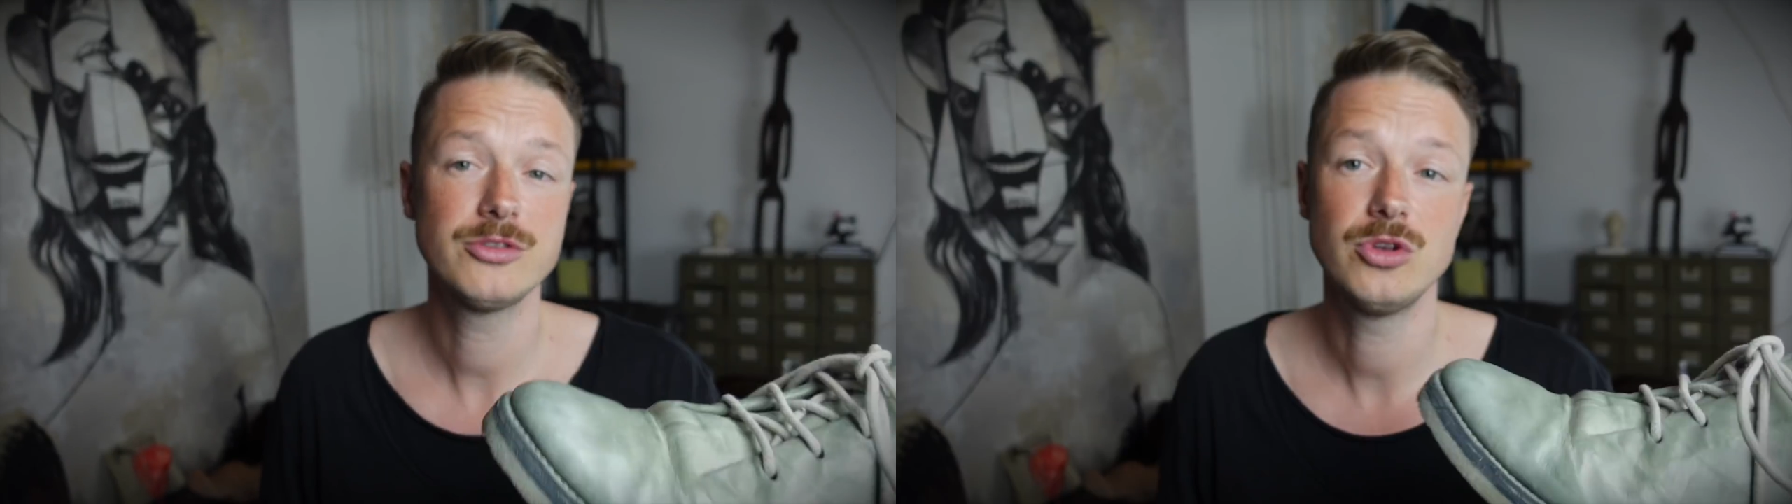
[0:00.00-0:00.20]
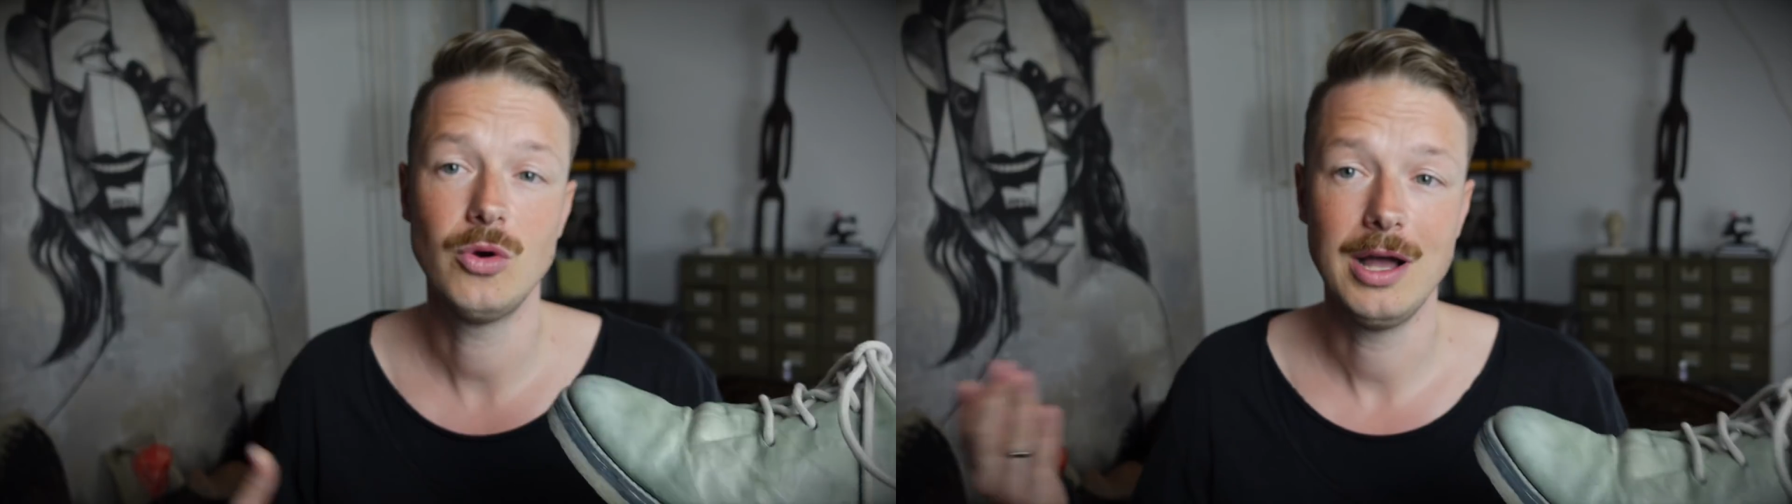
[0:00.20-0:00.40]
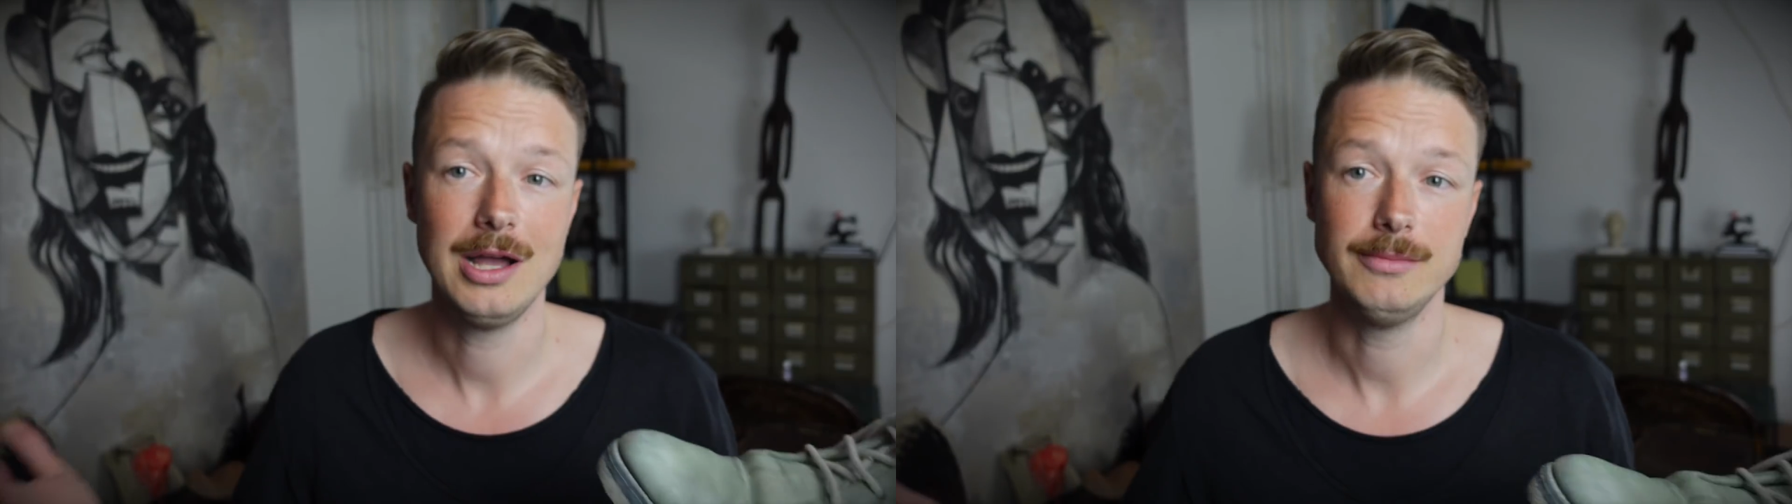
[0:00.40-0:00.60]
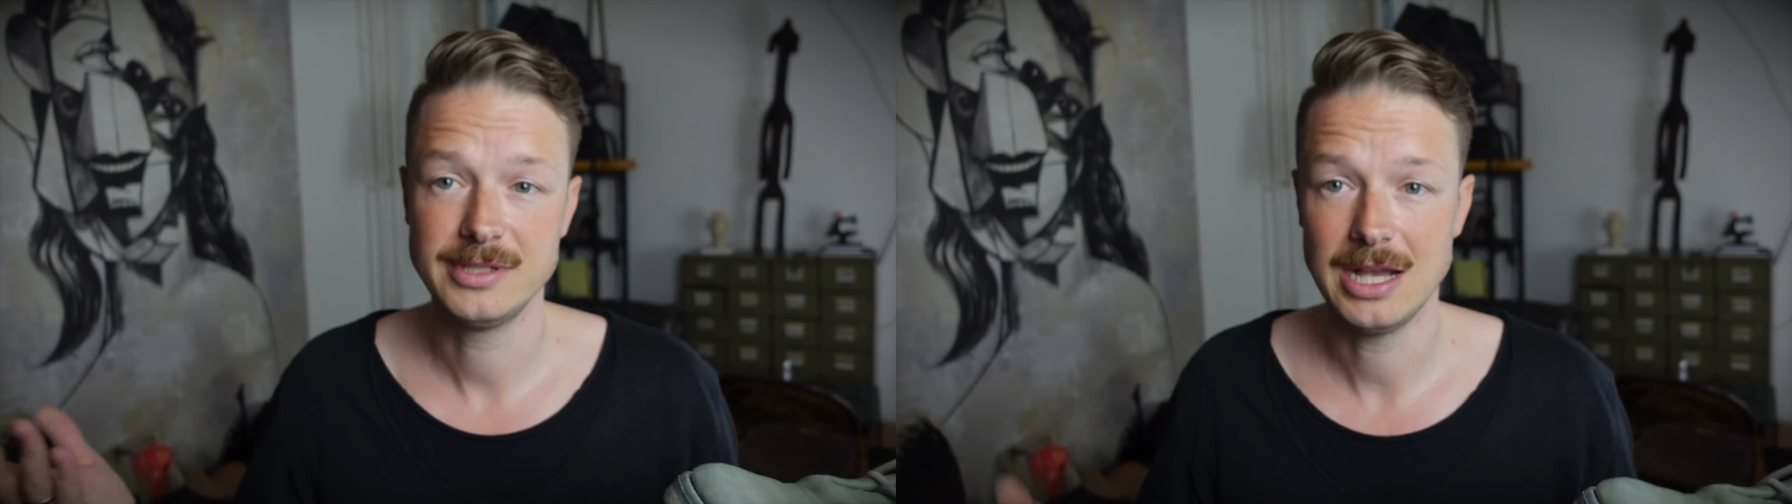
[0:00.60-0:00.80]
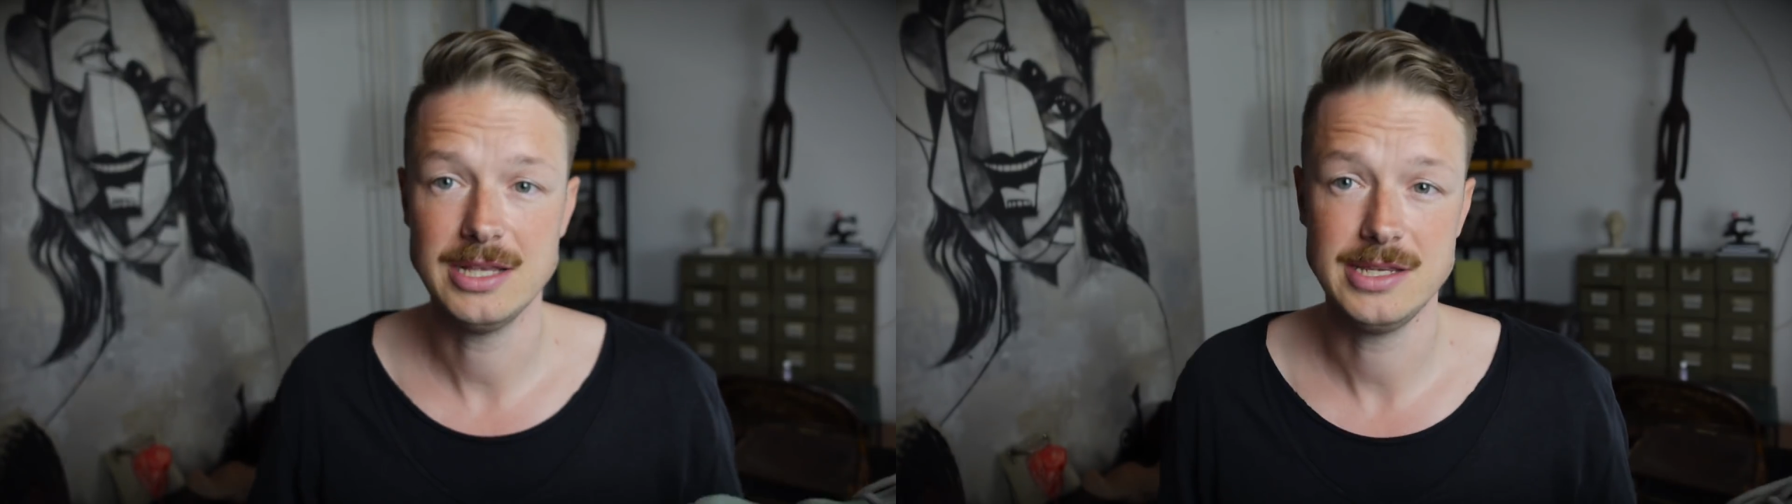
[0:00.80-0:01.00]
so I'm
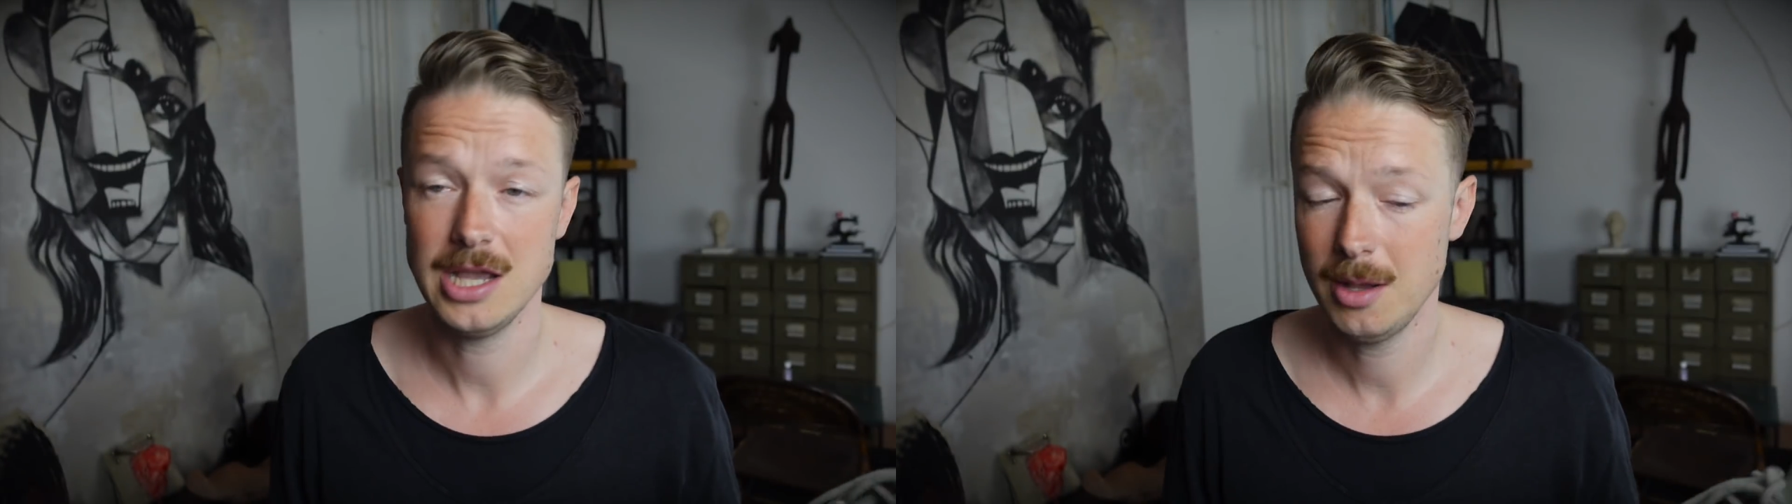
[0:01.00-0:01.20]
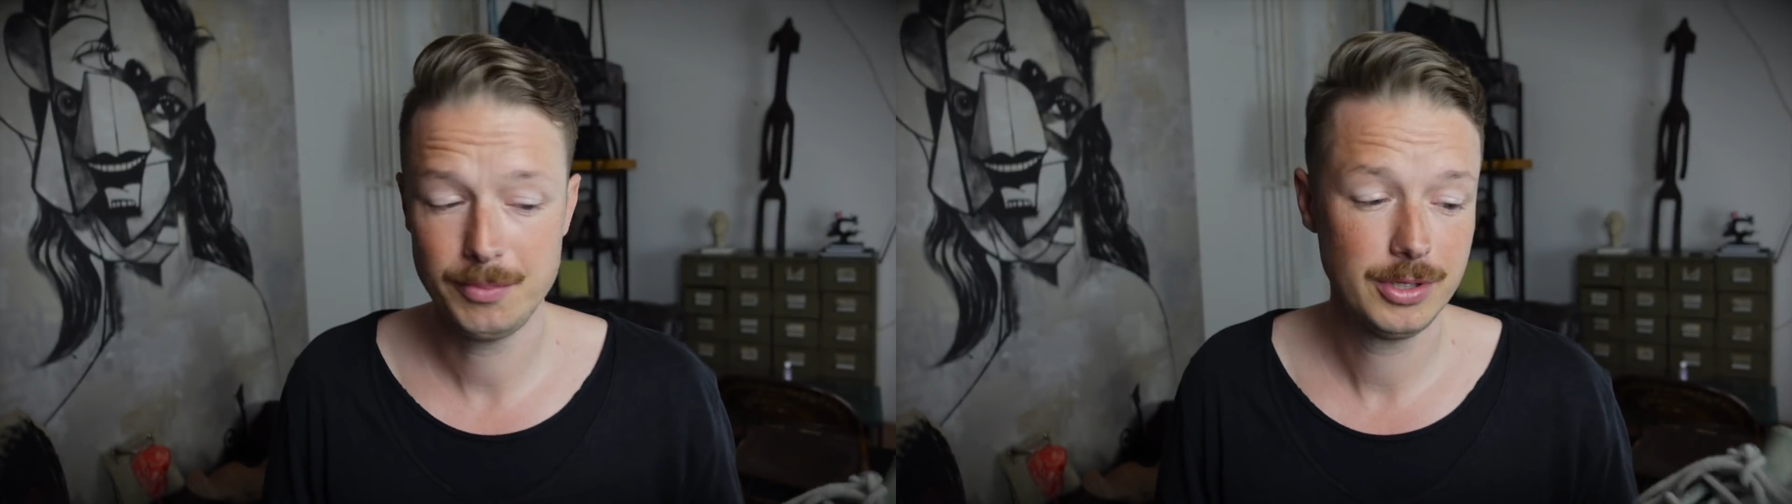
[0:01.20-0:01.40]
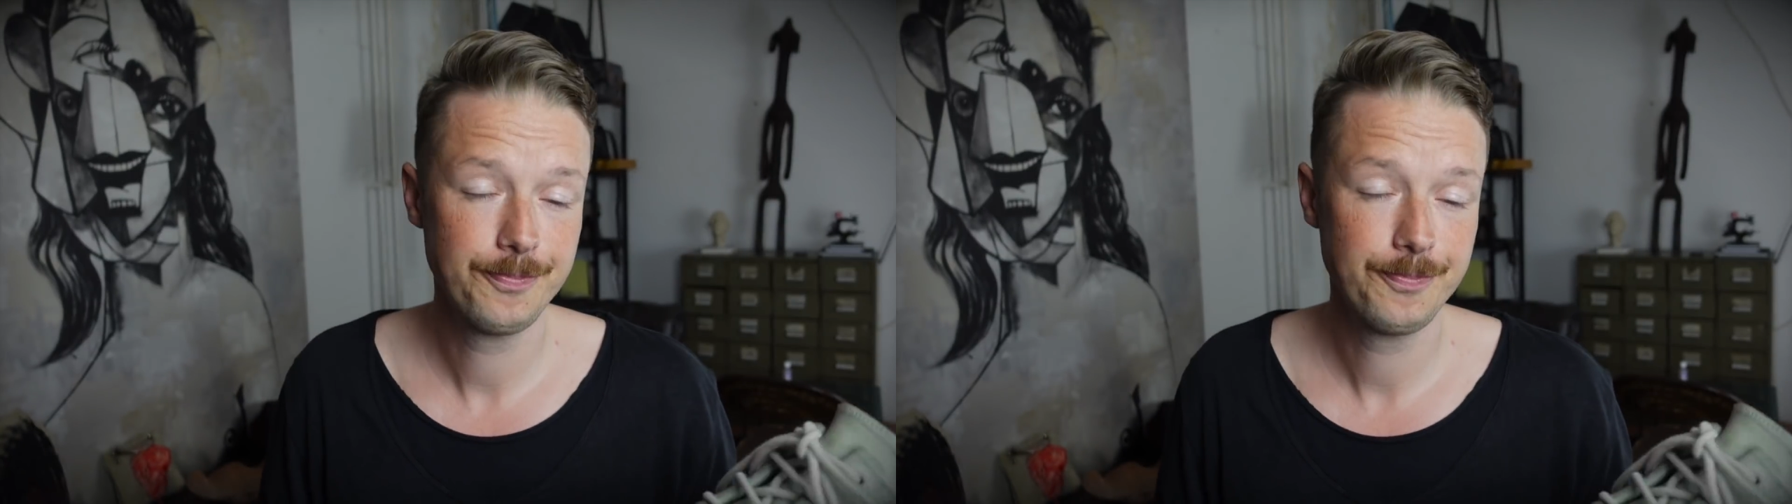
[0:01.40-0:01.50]
sizing up.